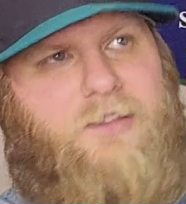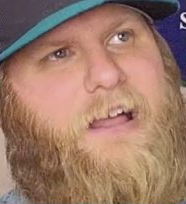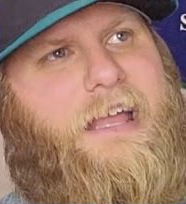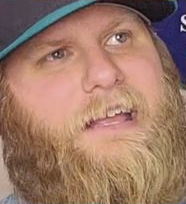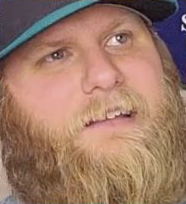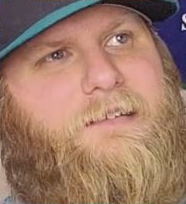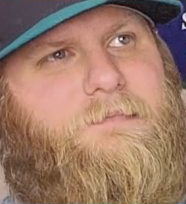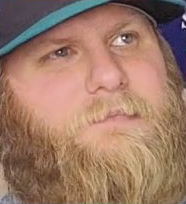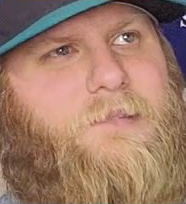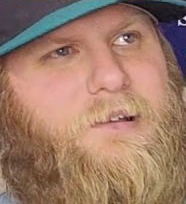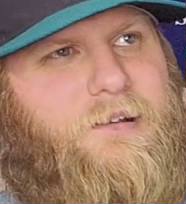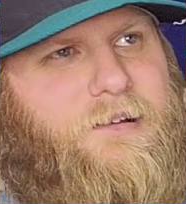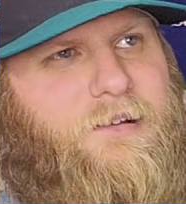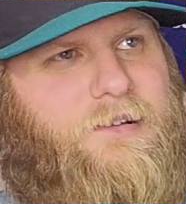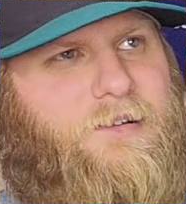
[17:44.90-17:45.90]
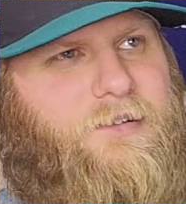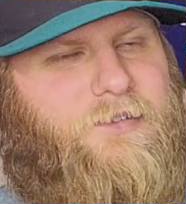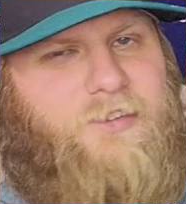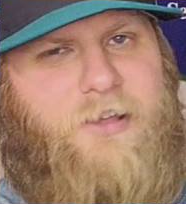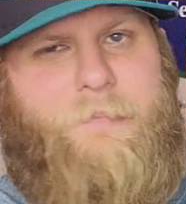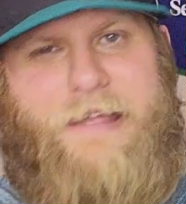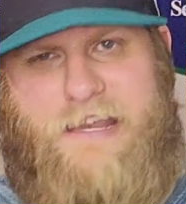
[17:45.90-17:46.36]
like
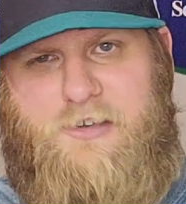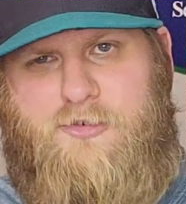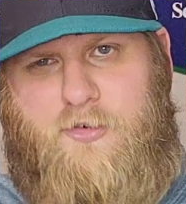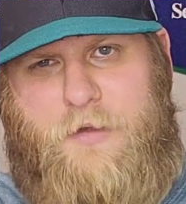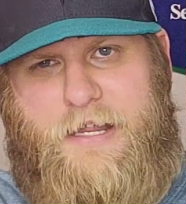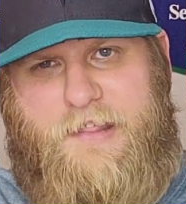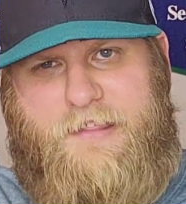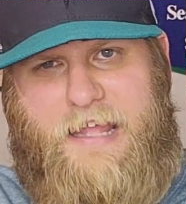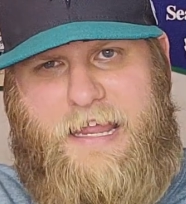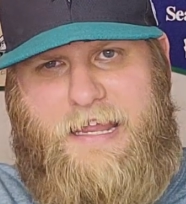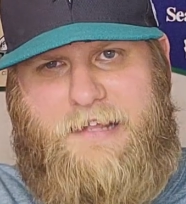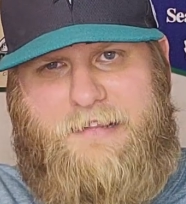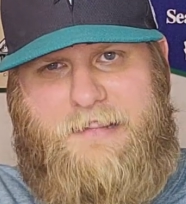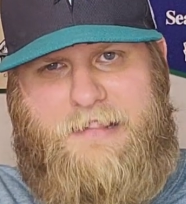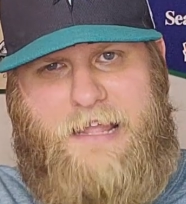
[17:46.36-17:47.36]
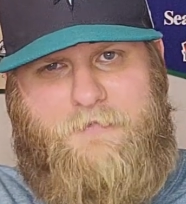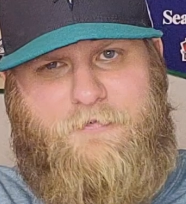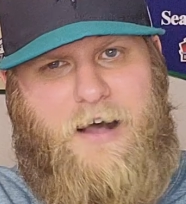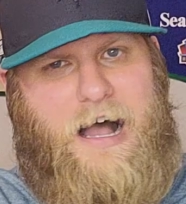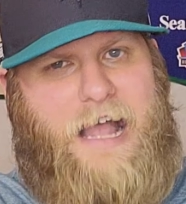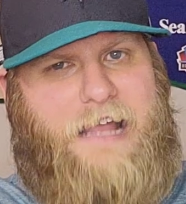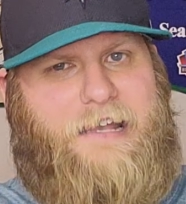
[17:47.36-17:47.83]
some injury thing that they
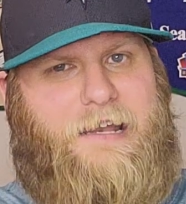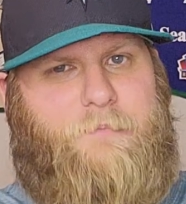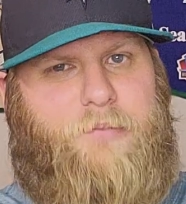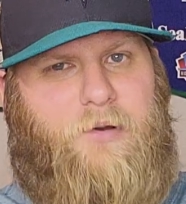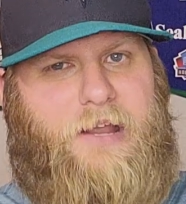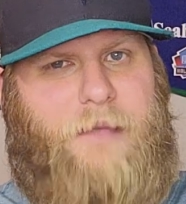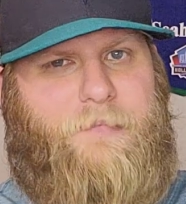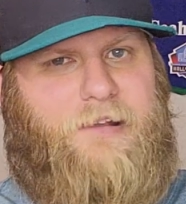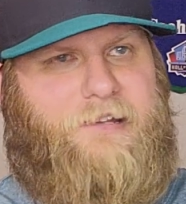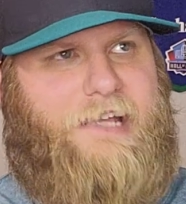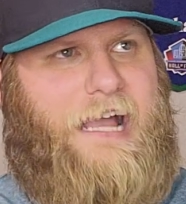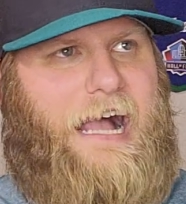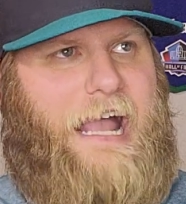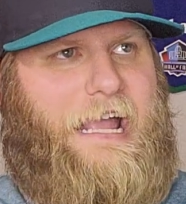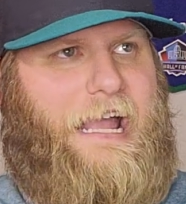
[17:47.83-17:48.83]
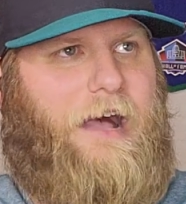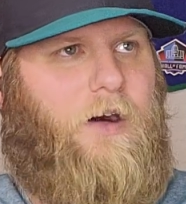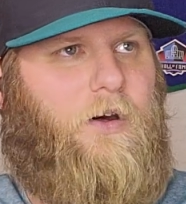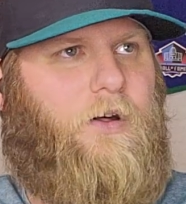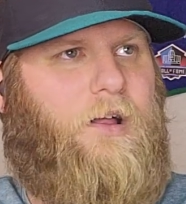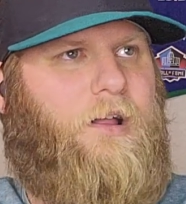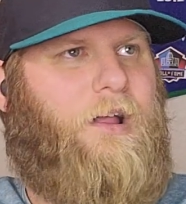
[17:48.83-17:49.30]
find and put him on the
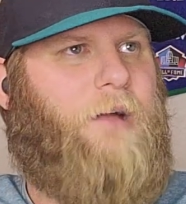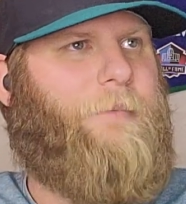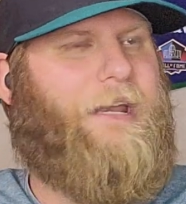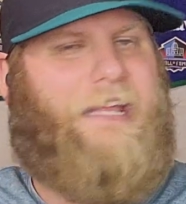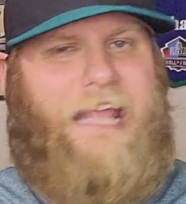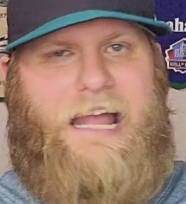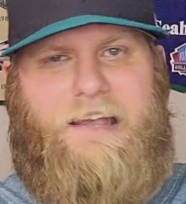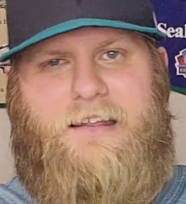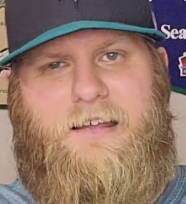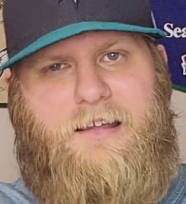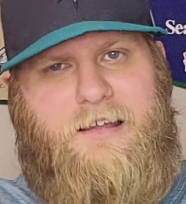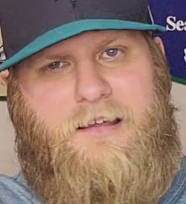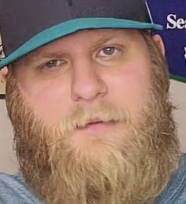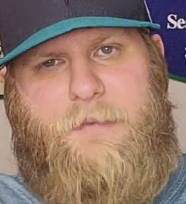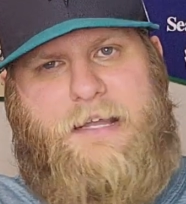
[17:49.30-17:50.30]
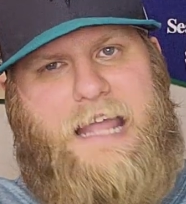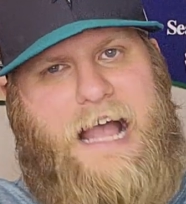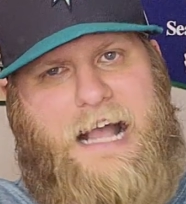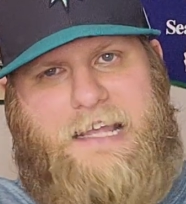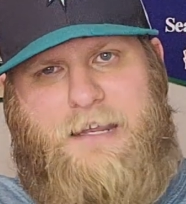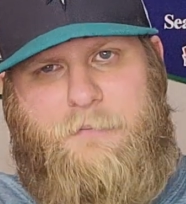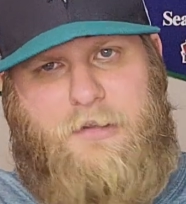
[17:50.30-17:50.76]
IL. But again,
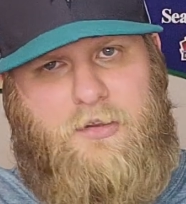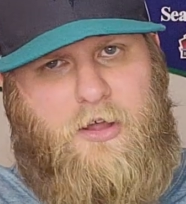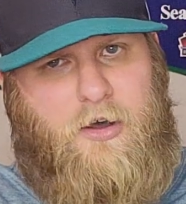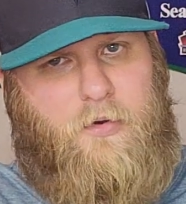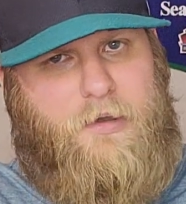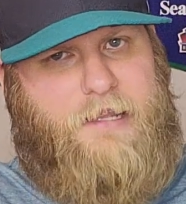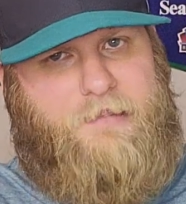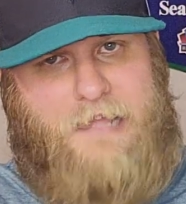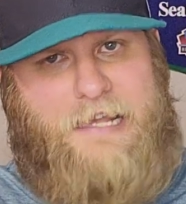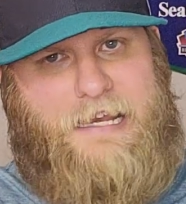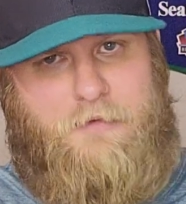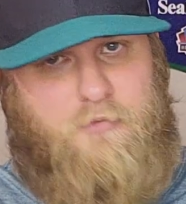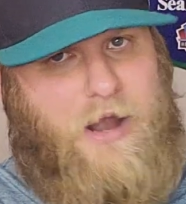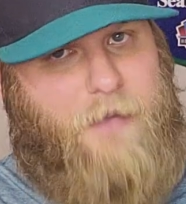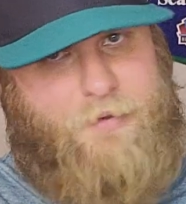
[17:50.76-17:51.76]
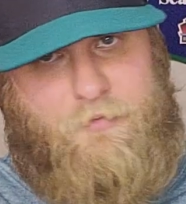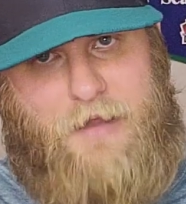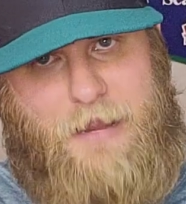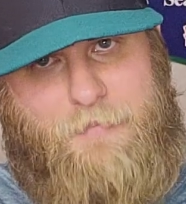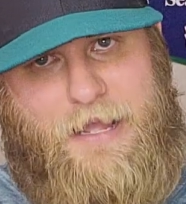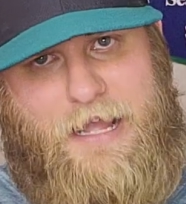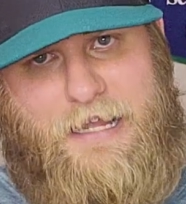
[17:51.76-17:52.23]
Lecac and Milone, they need Robbie
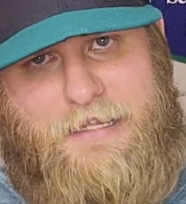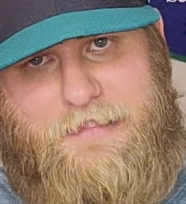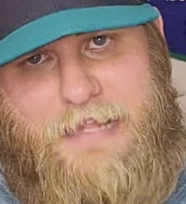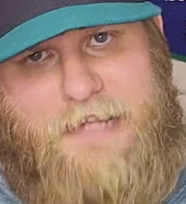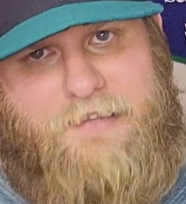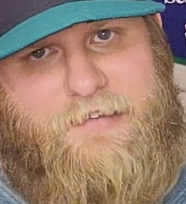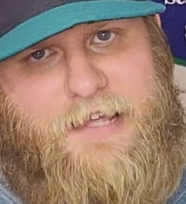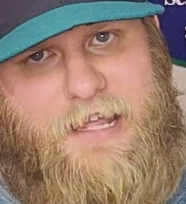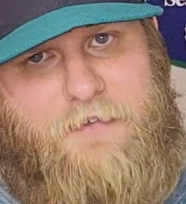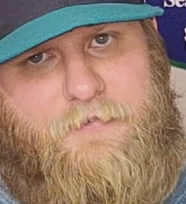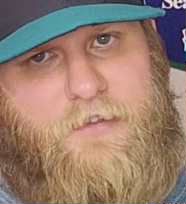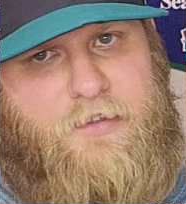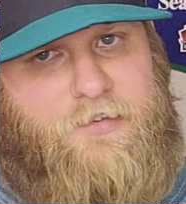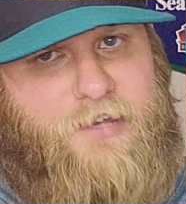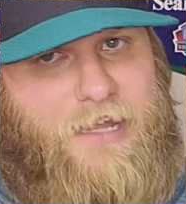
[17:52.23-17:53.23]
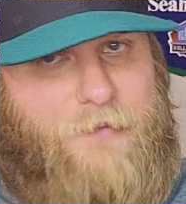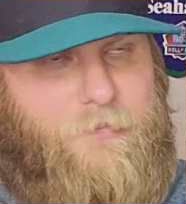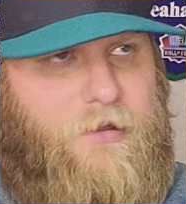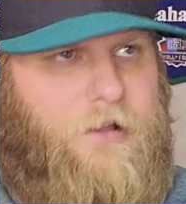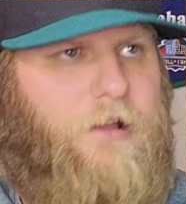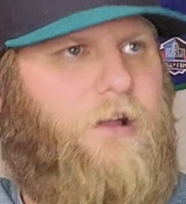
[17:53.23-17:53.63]
Ray back. That's the key for this team.